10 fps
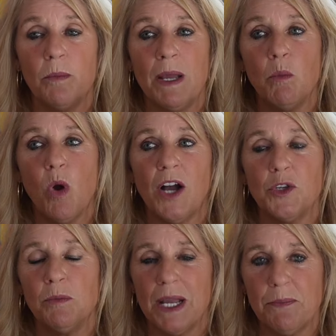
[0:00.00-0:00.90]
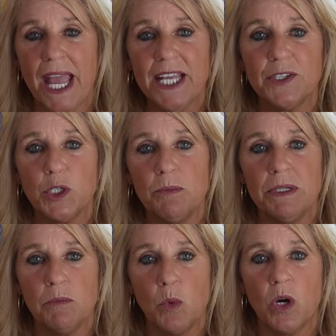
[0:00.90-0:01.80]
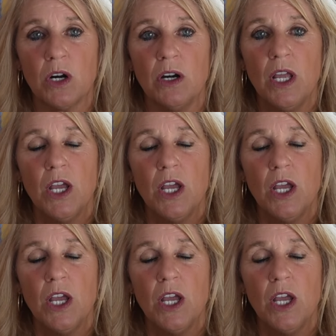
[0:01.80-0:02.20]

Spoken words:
and while you might pay a little bit more,